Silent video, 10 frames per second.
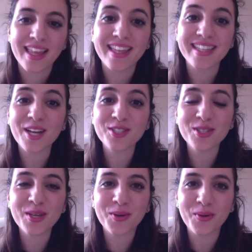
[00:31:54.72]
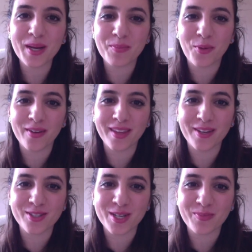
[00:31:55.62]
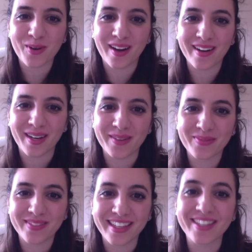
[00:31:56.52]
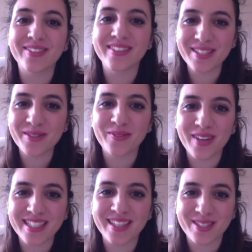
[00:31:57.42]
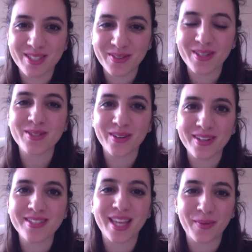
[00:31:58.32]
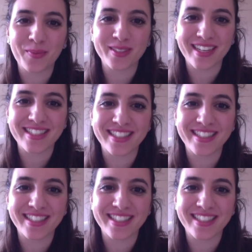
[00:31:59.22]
That's actually a great point that you just brought up. That you need to invest in the students, or else they will protest